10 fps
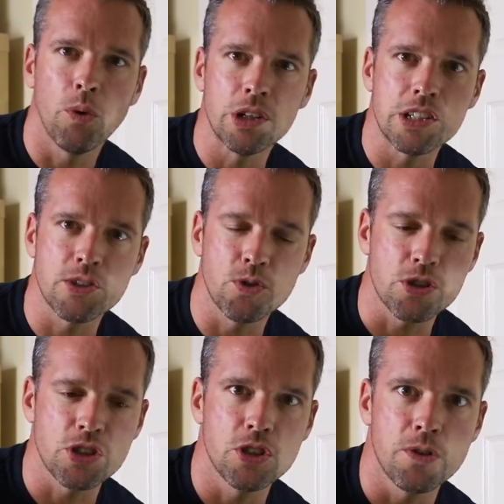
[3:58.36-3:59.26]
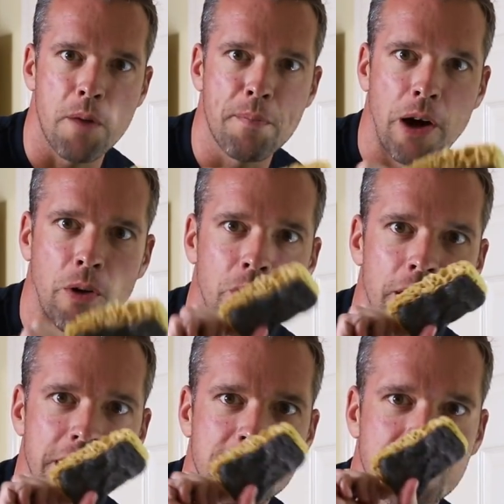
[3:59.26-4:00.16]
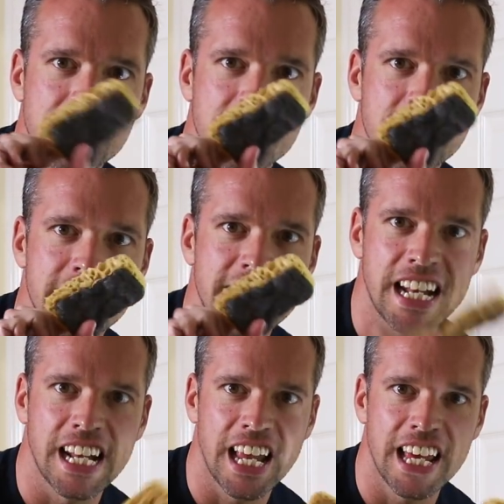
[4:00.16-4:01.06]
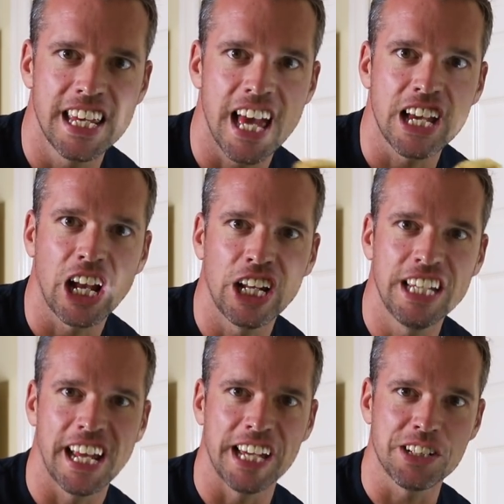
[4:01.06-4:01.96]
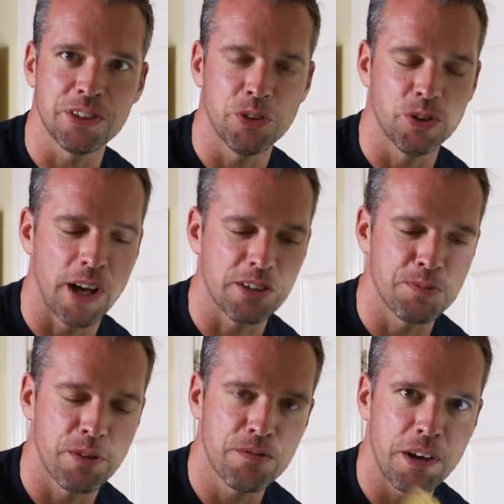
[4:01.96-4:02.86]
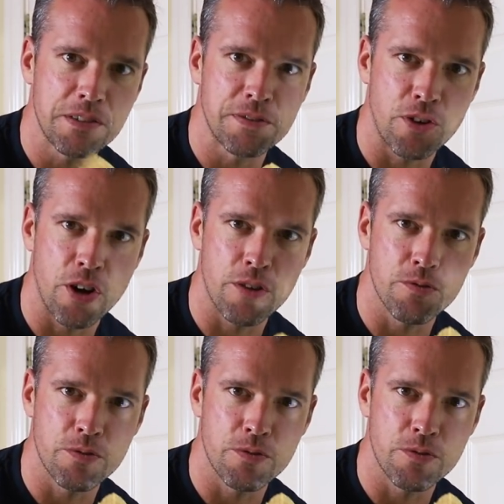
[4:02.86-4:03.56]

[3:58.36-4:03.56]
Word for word: I wanted to talk to you about this. This is the Dennerle Cleanator. Now it's my favourite